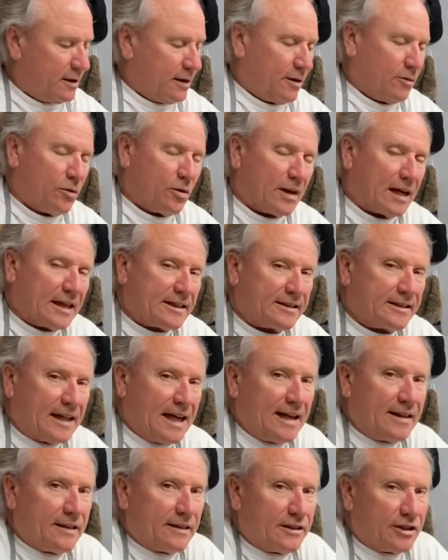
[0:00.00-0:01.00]
when I
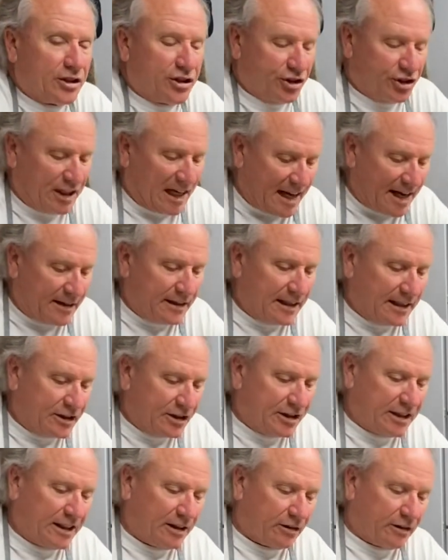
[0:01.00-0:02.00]
sanded the sanding
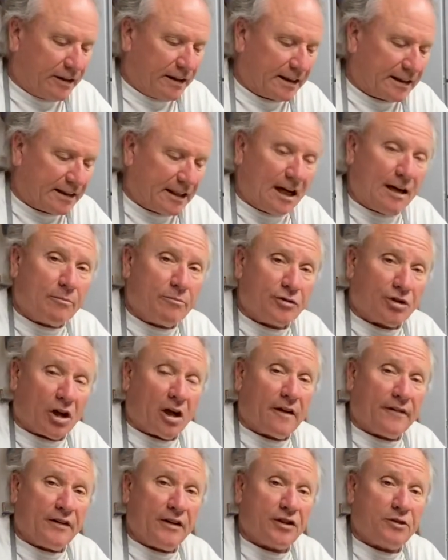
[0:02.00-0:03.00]
sealer that comes
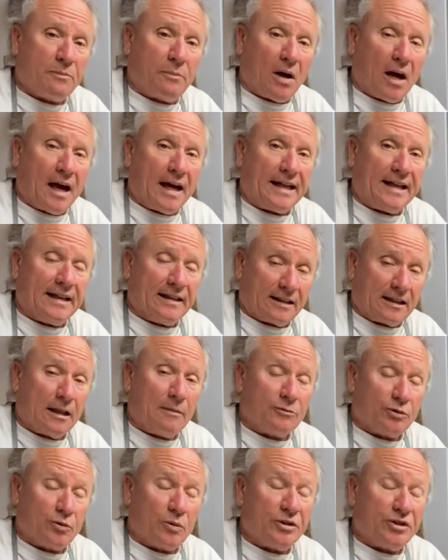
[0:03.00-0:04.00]
on this body, it
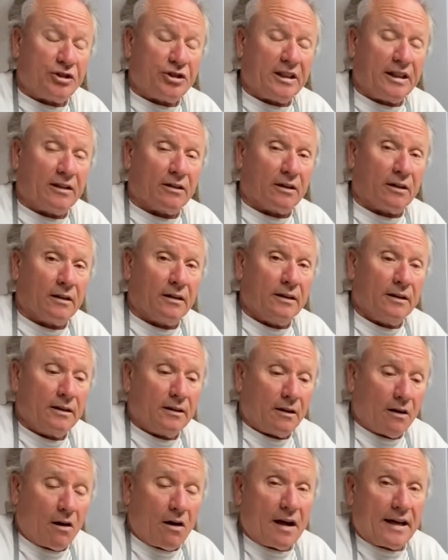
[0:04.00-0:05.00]
comes with sealer
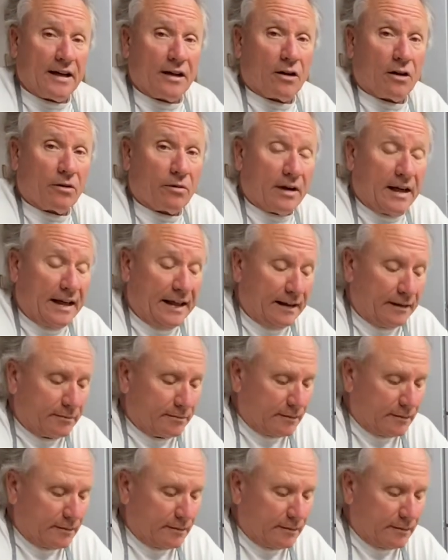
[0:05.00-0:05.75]
on it already.